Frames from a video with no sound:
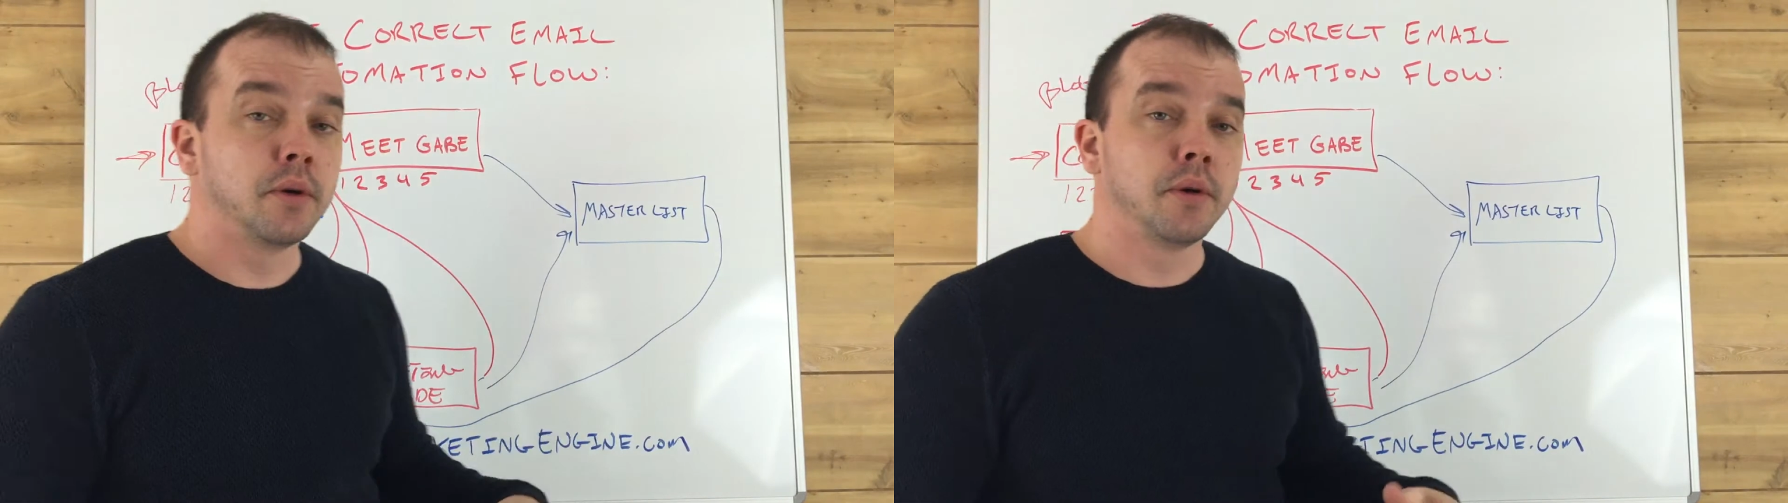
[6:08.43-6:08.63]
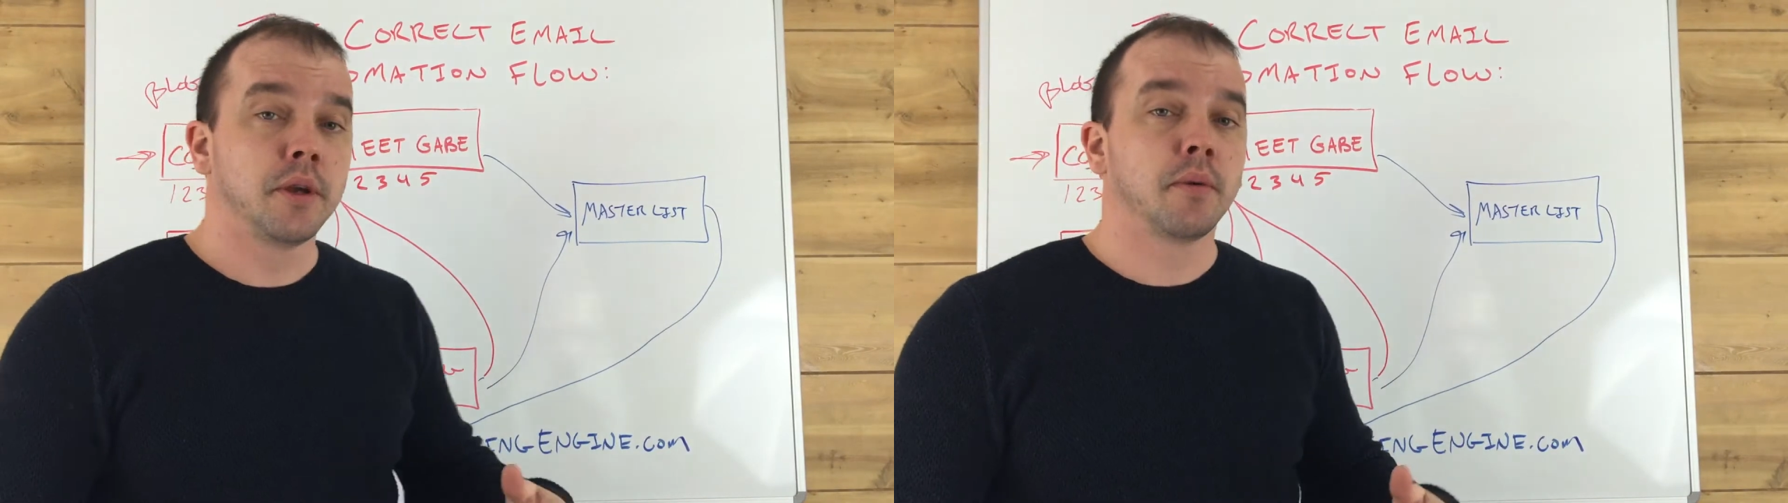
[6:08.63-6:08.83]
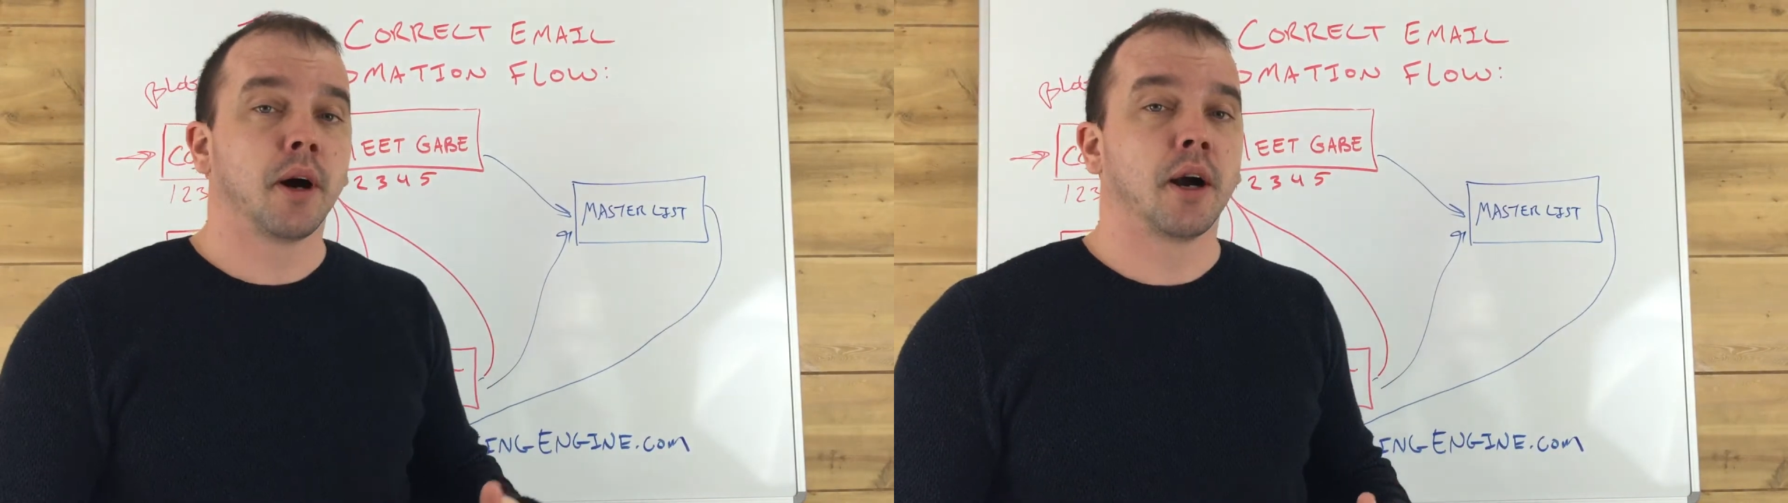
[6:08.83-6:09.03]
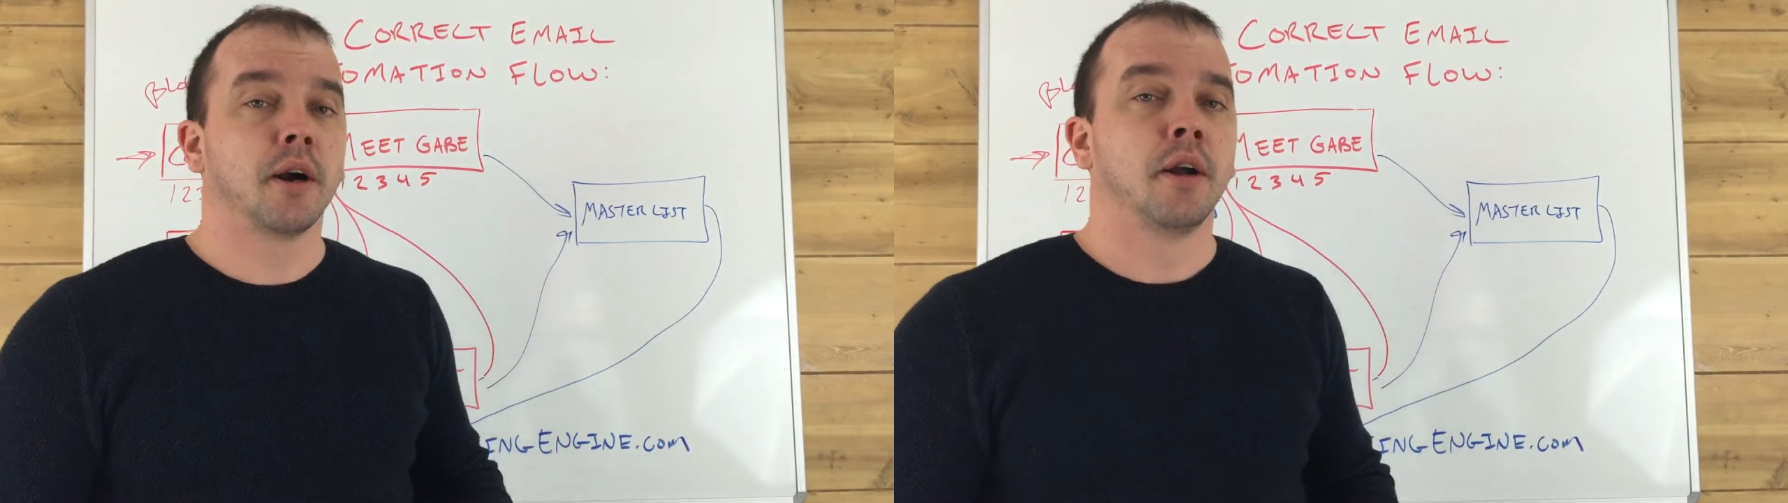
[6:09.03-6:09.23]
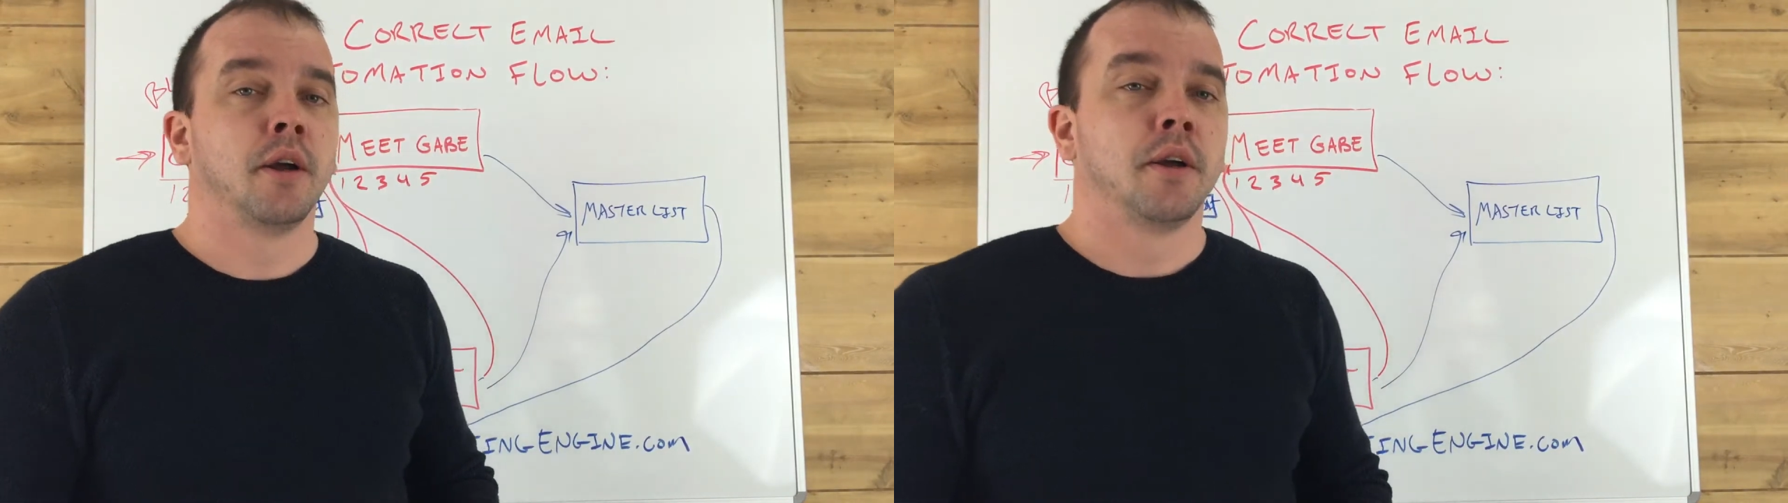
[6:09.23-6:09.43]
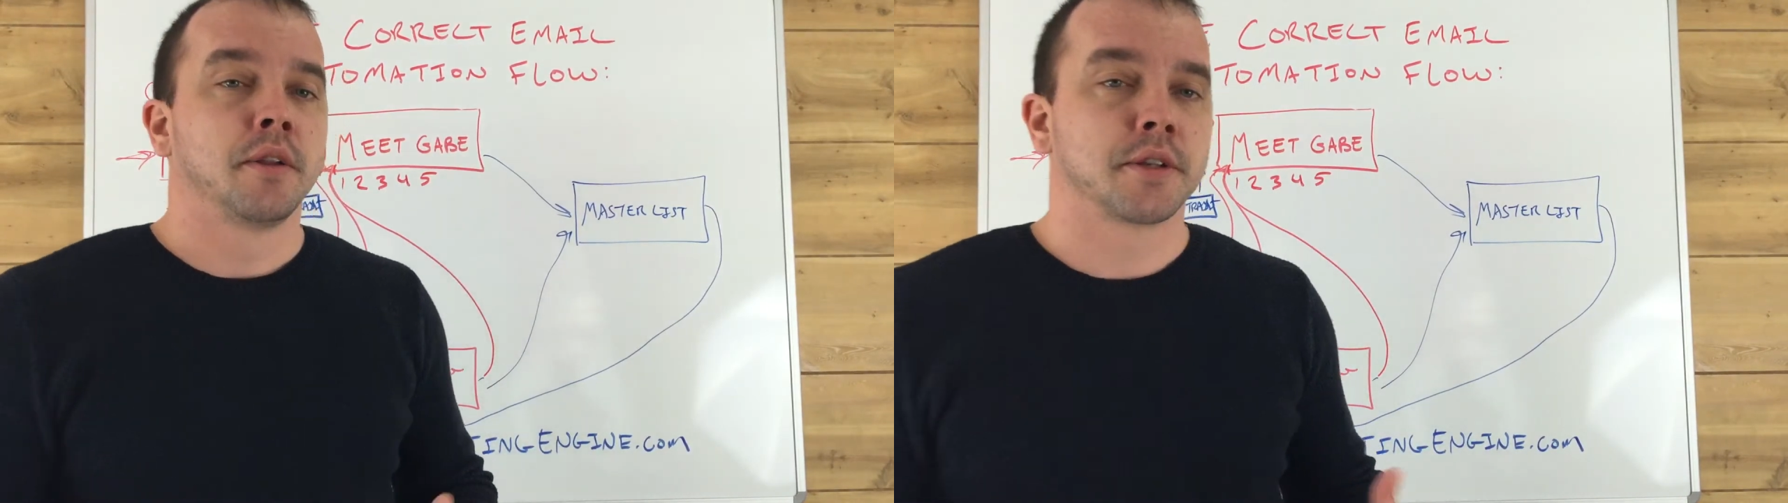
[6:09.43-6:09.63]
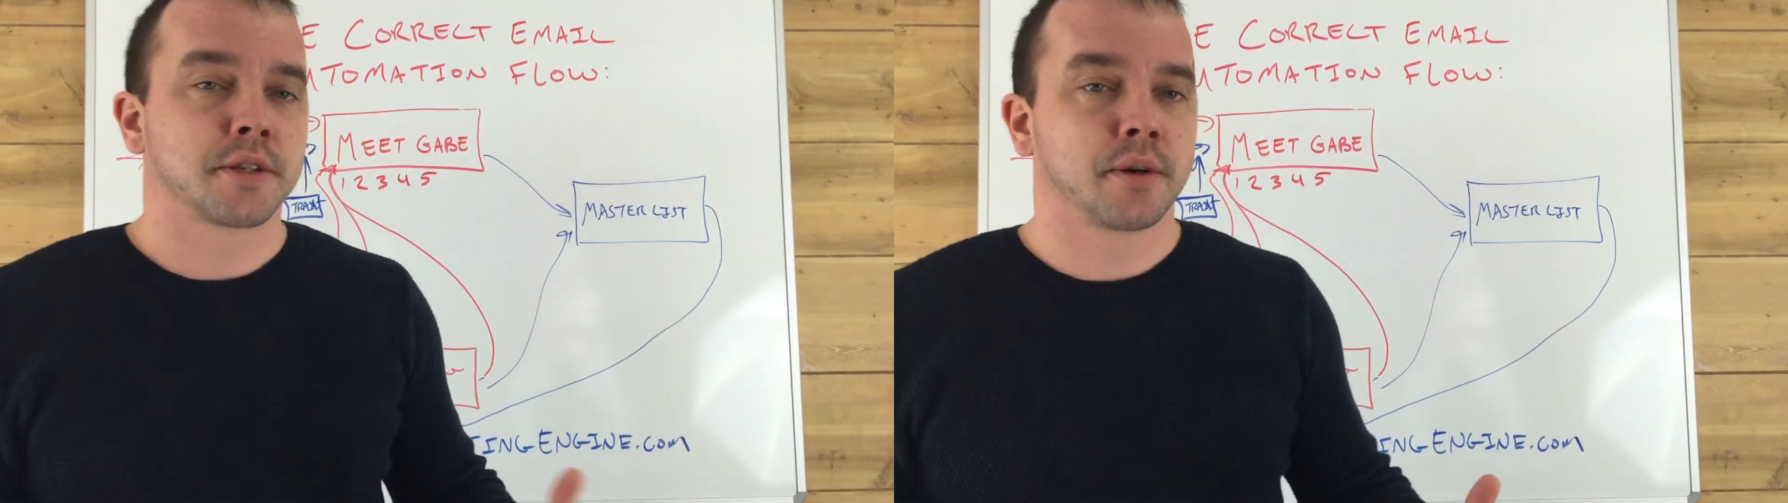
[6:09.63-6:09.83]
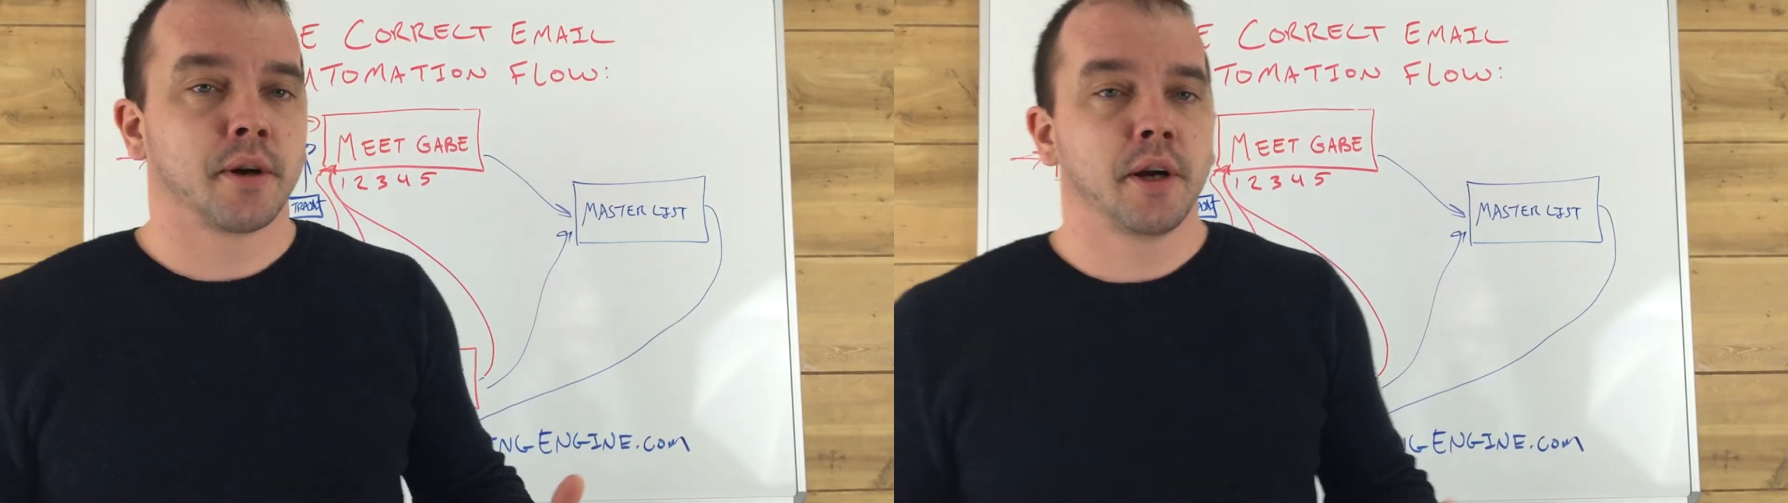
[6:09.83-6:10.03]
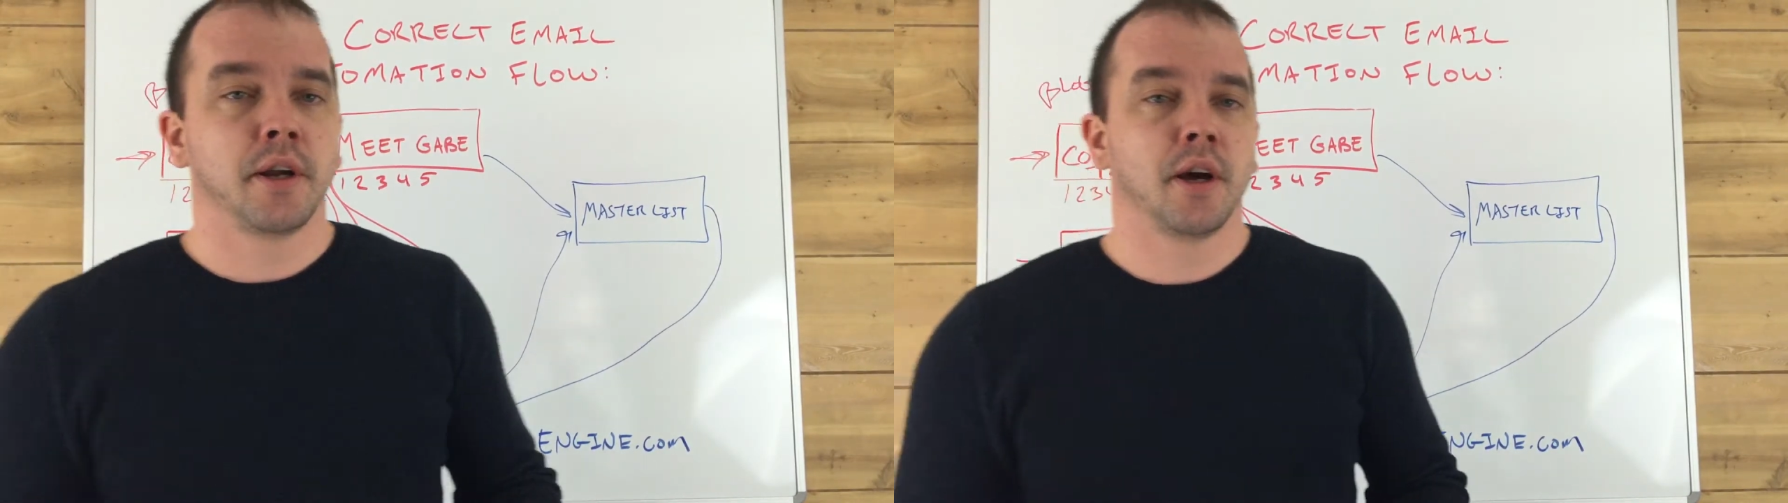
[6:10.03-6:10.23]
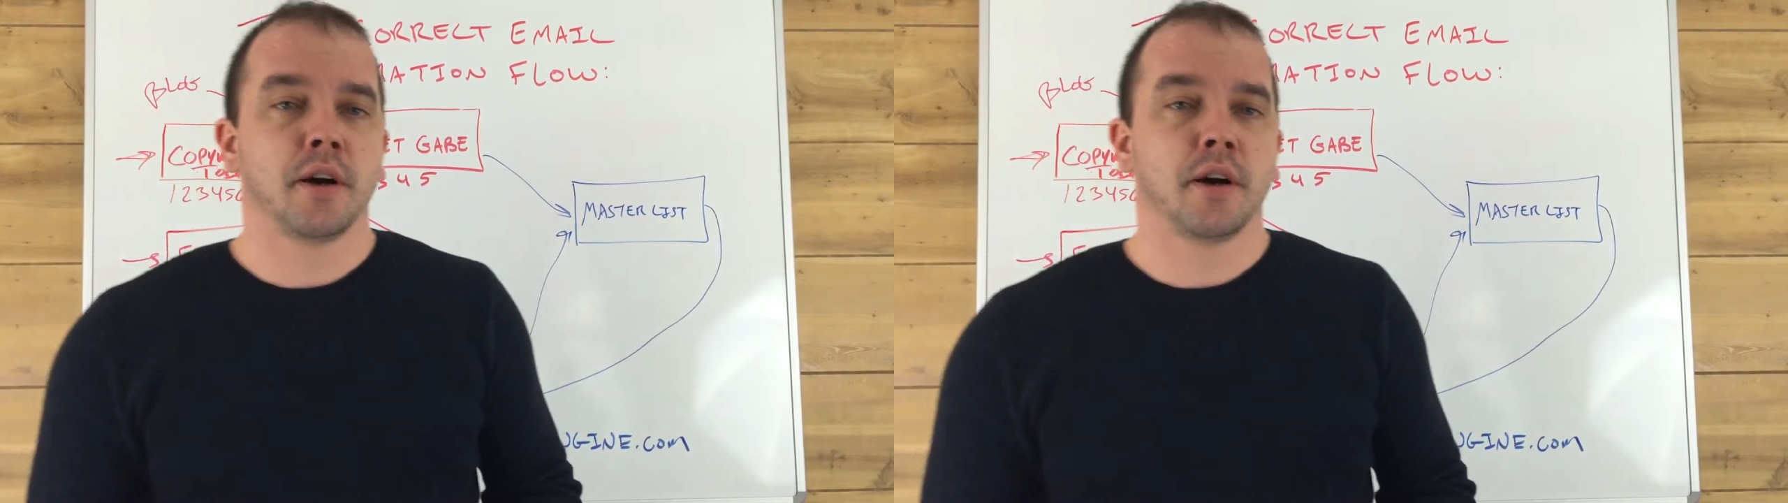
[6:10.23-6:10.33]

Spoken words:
who you are, the story